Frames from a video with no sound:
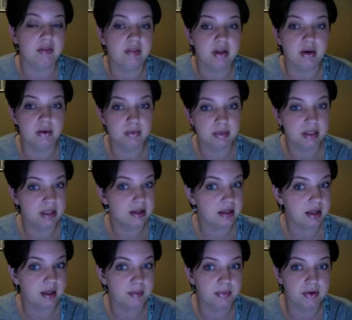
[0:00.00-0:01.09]
The only
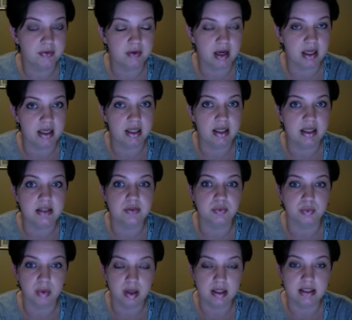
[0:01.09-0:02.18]
thing I'm providing is
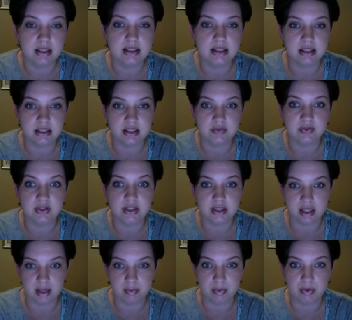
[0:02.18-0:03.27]
one 6-foot
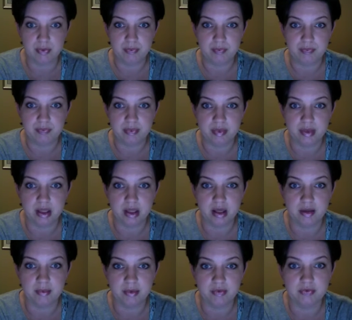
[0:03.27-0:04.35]
table,
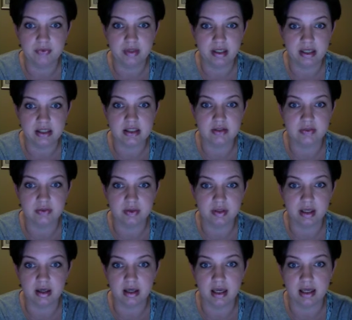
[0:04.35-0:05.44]
and it's the
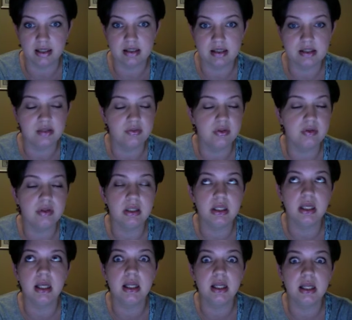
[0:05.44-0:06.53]
fold-out kind. So if you need
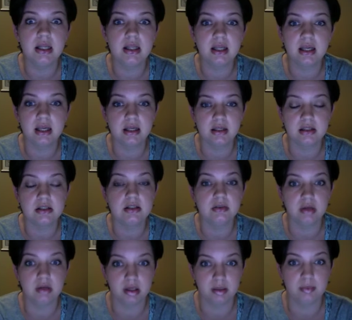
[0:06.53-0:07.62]
anything else, you
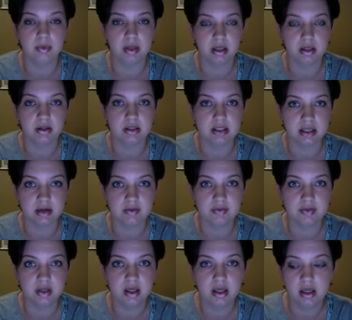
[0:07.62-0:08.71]
need to bring it yourself.
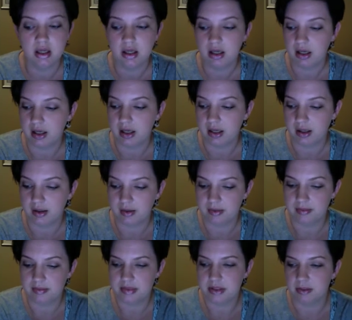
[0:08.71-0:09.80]

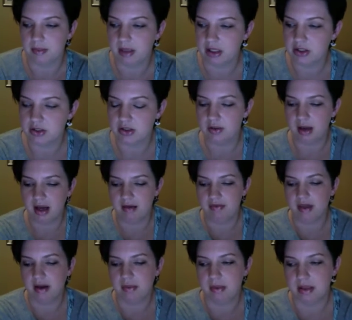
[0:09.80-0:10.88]
So make sure you have
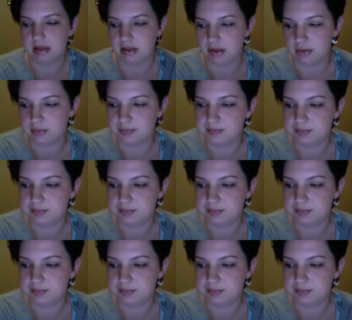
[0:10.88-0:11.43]
that with you.